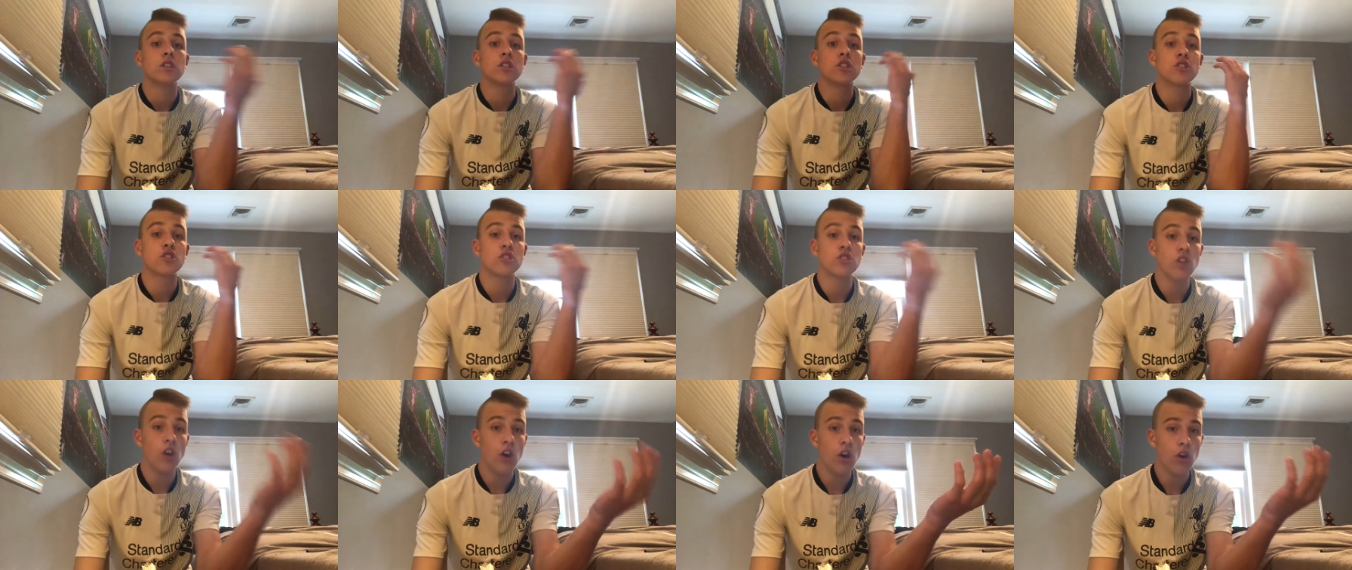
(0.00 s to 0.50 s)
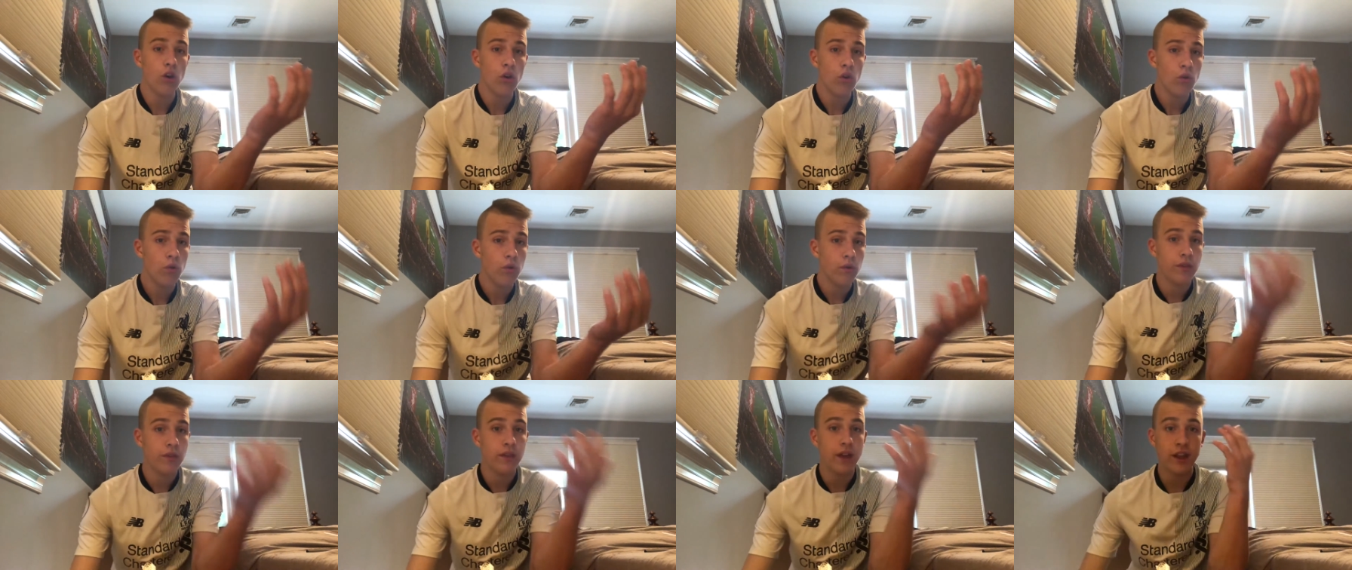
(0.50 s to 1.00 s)

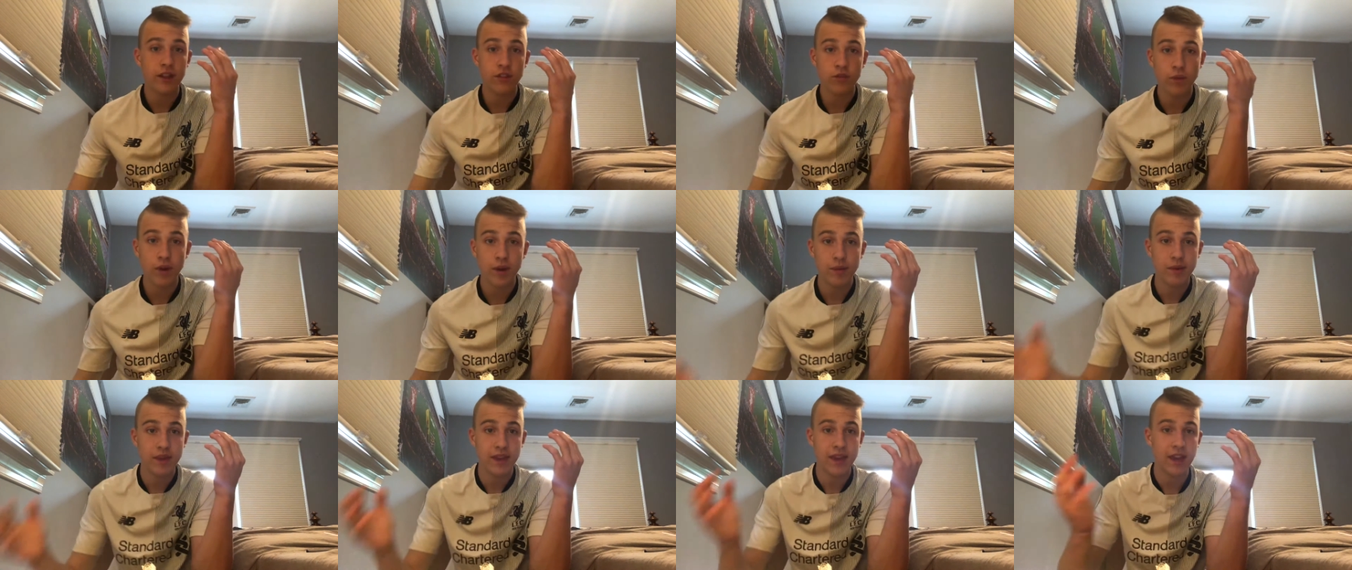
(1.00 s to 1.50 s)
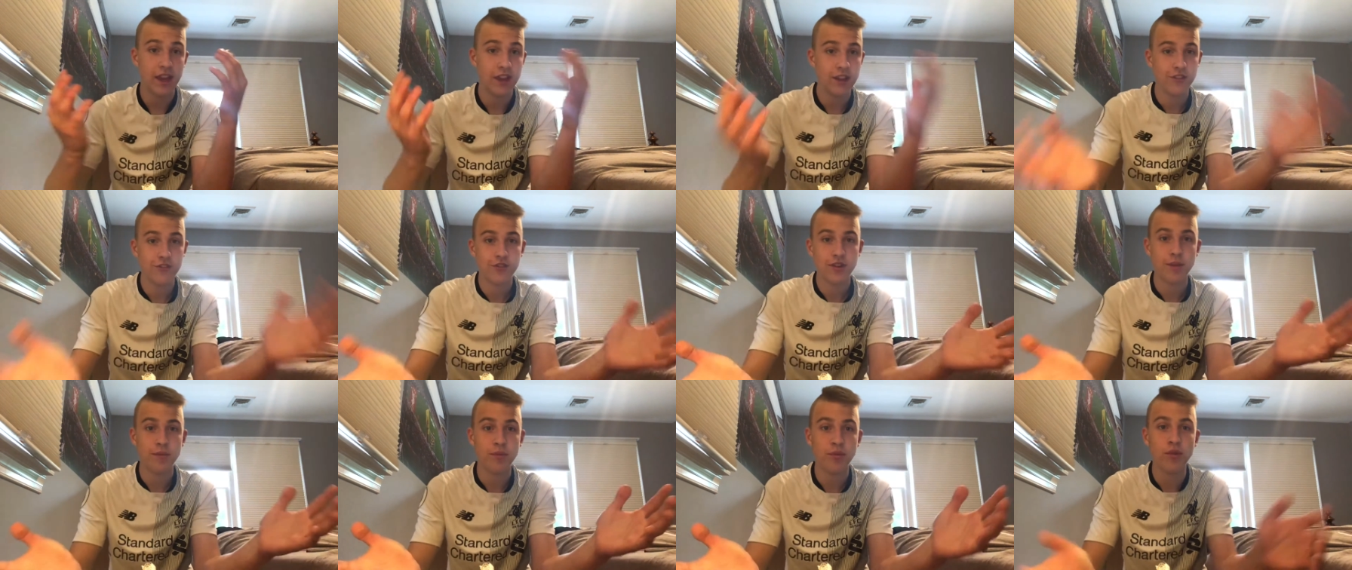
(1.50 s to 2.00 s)
So, that's why we can't
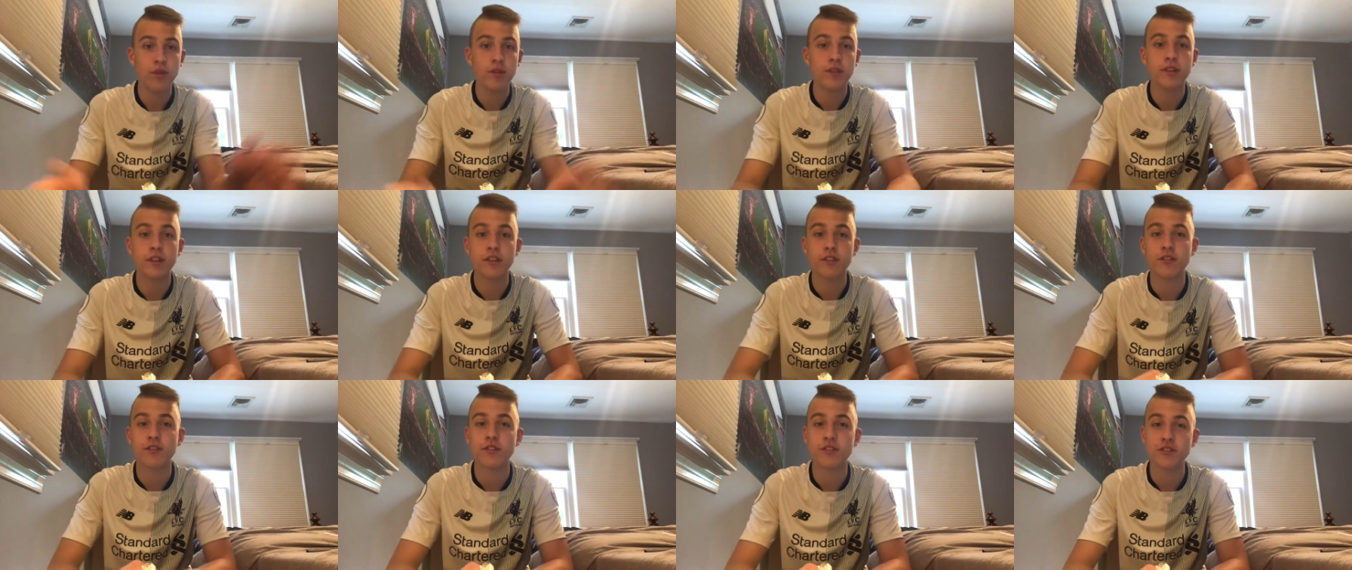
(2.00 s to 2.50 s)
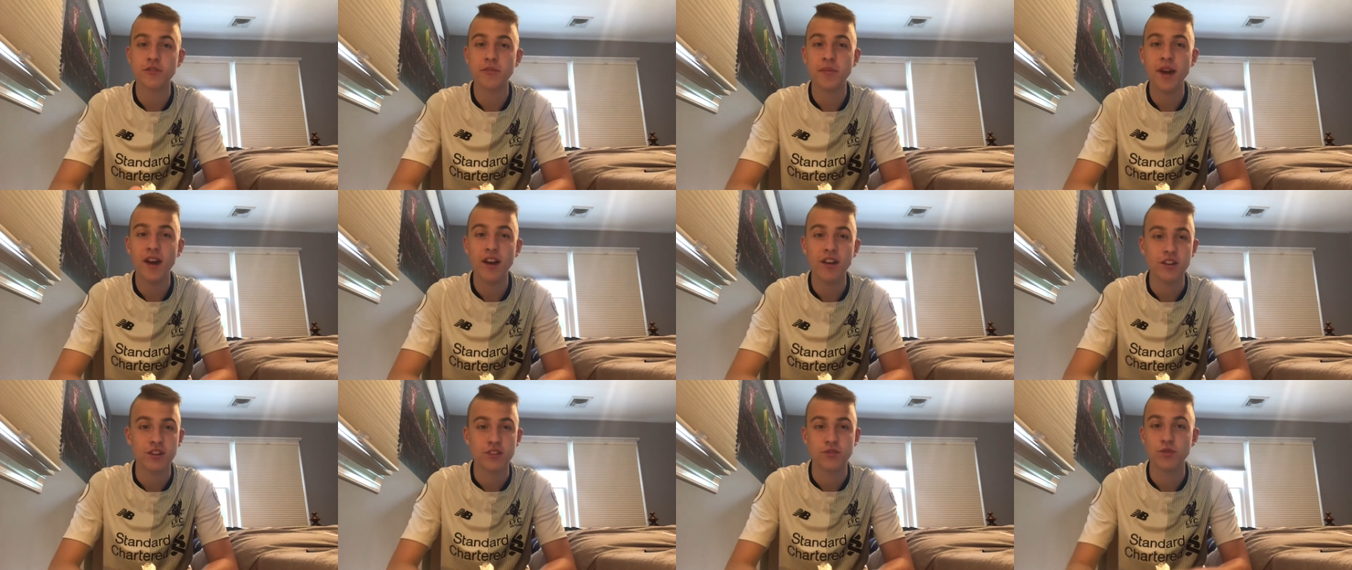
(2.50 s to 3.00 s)
drop points against Crystal
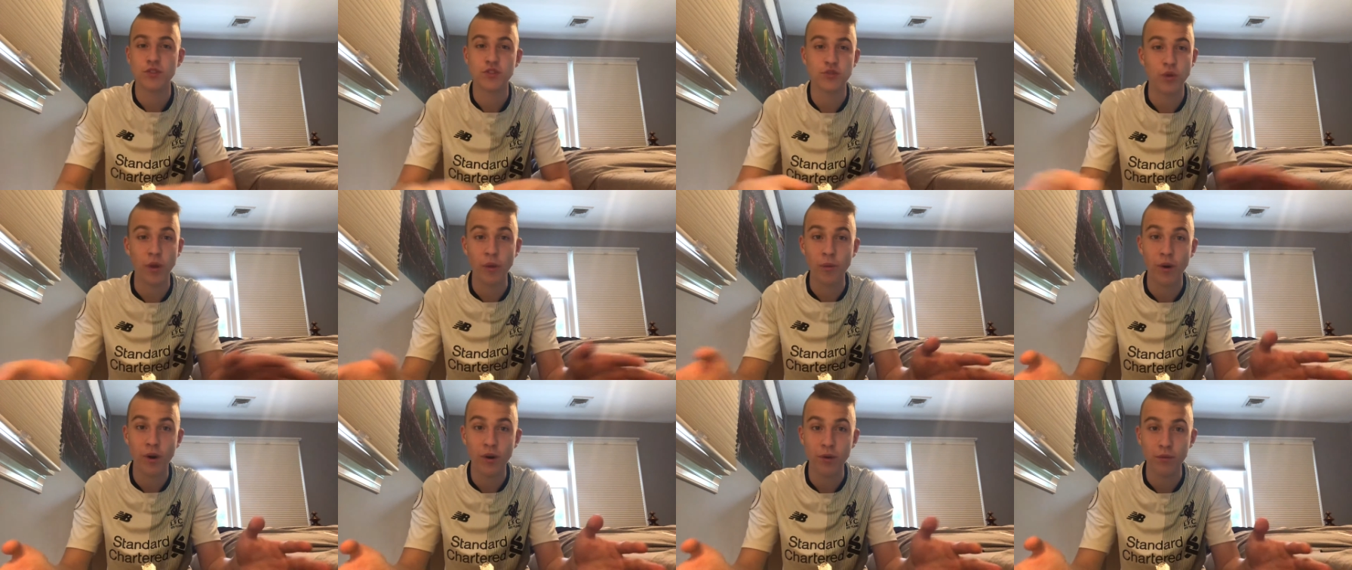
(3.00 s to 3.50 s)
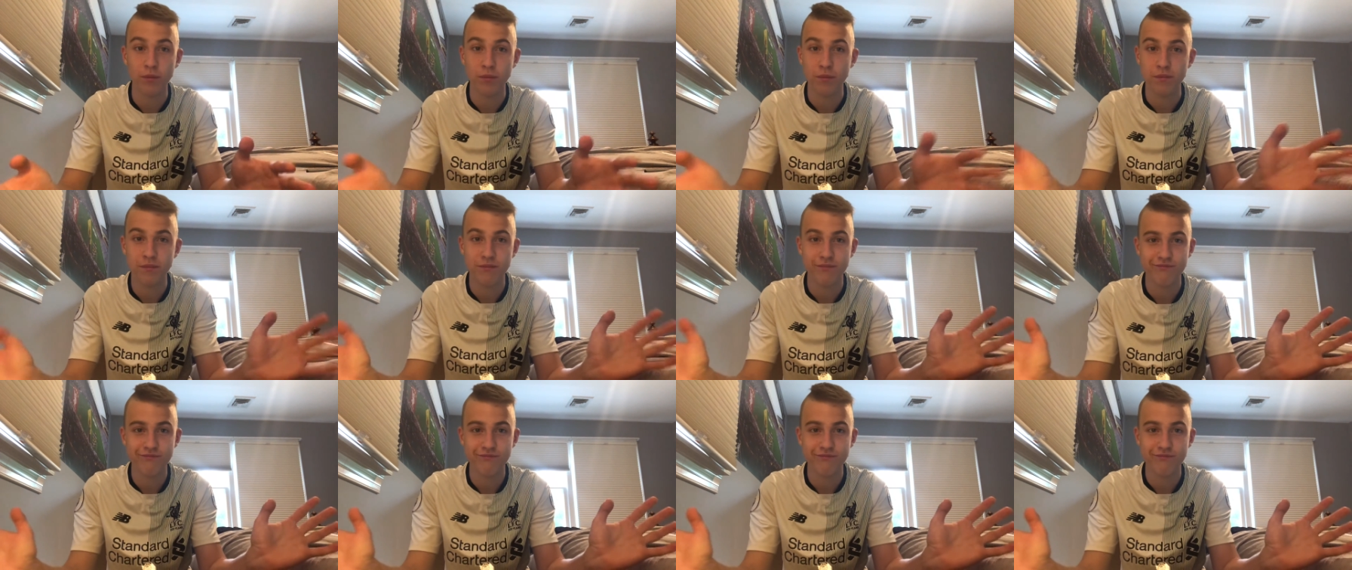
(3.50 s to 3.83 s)
Palace, which we won't.